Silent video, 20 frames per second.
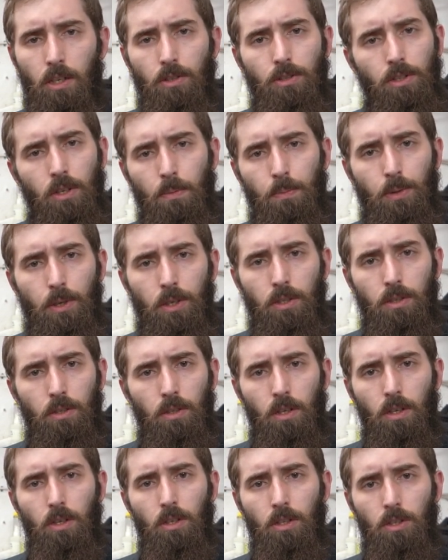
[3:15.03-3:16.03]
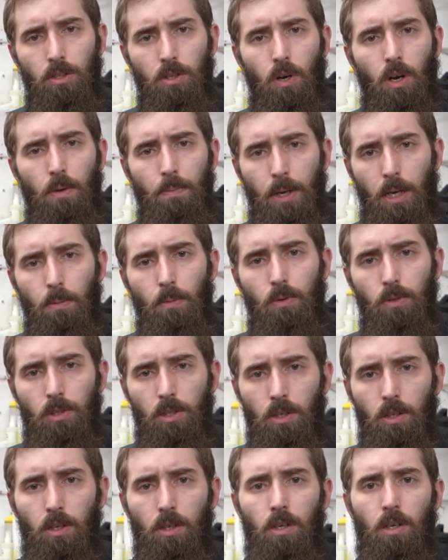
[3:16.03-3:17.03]
or something, so I'm able
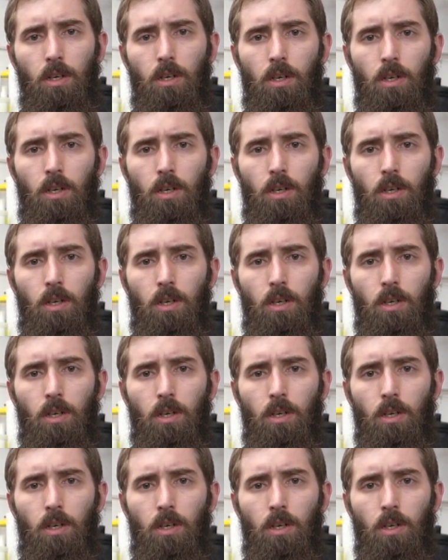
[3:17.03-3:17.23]
to